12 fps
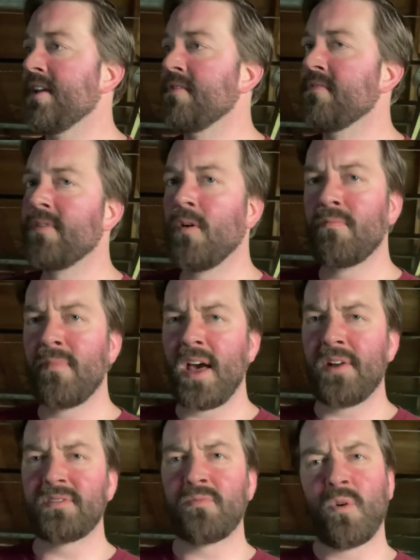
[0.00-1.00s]
your vote
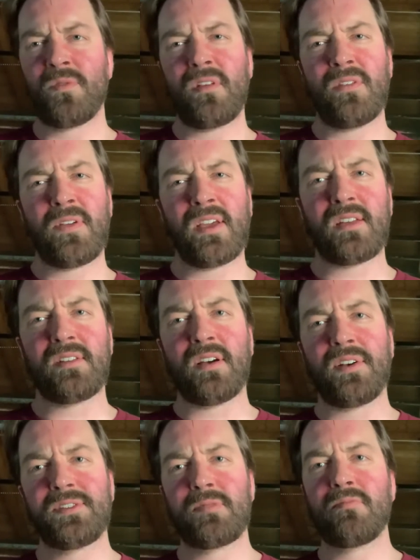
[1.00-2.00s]
matters more than you think it
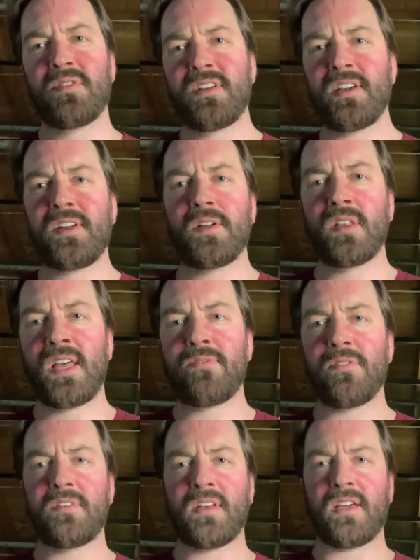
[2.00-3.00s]
does, particularly if
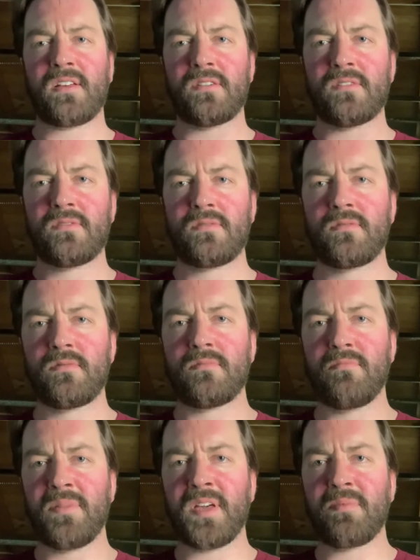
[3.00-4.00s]
you take a
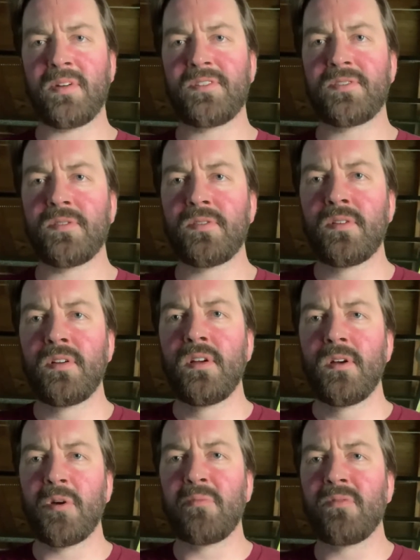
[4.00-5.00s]
big picture
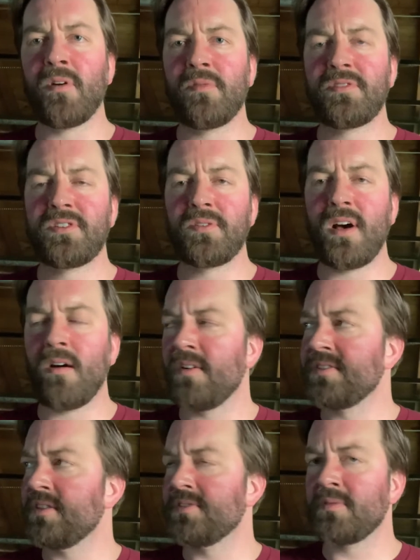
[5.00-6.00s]
approach to how our
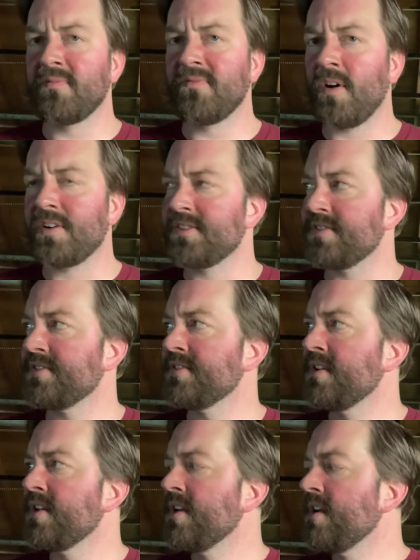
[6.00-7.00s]
system functions.
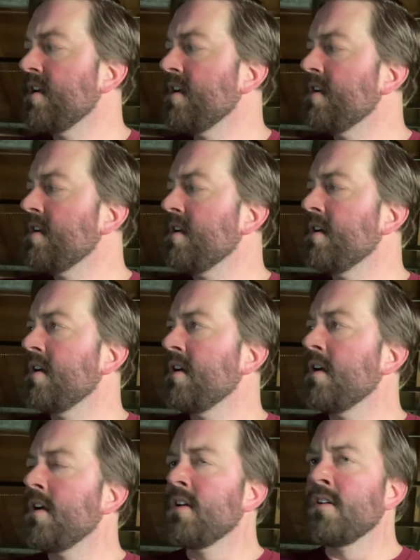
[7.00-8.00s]

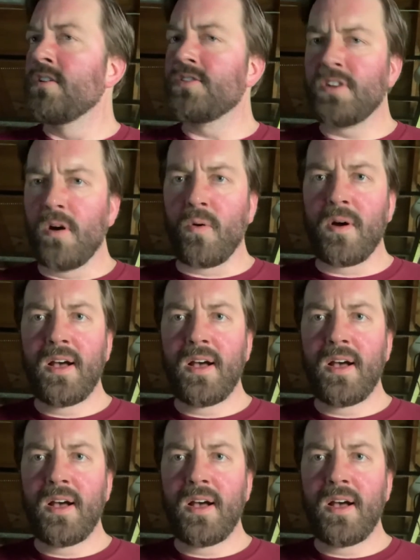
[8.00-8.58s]
So,